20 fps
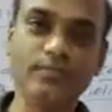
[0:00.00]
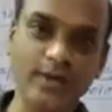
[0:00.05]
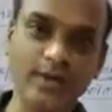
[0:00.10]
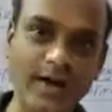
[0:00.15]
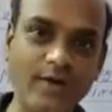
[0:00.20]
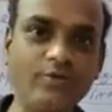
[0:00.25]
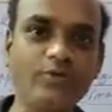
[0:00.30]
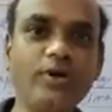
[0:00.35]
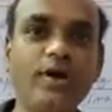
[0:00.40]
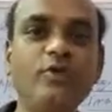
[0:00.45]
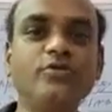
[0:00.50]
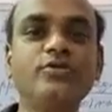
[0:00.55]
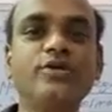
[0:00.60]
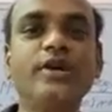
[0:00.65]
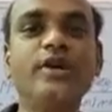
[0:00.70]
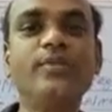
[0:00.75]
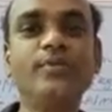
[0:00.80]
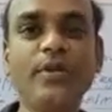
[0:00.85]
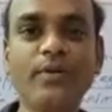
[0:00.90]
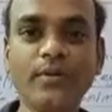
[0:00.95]

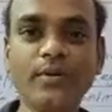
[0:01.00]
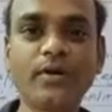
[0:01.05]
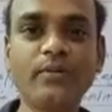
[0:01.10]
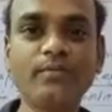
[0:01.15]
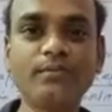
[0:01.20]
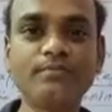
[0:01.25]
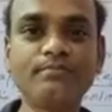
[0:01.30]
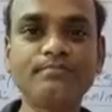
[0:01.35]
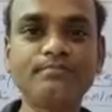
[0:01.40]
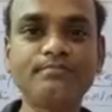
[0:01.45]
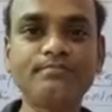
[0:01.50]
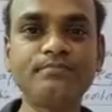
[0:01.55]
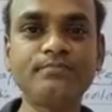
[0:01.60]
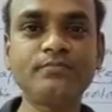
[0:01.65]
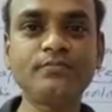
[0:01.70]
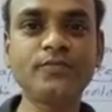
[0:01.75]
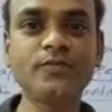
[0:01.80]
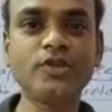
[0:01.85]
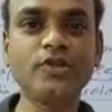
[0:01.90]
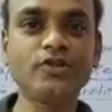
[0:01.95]
outside may come.
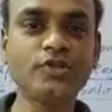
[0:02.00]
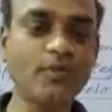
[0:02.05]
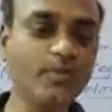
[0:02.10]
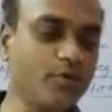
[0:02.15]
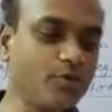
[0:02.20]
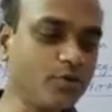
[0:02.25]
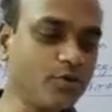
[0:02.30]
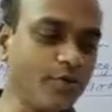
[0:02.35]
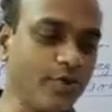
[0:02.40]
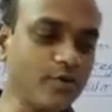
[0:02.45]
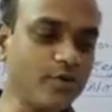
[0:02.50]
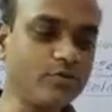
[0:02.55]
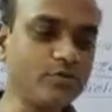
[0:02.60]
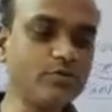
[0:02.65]
Suppose we want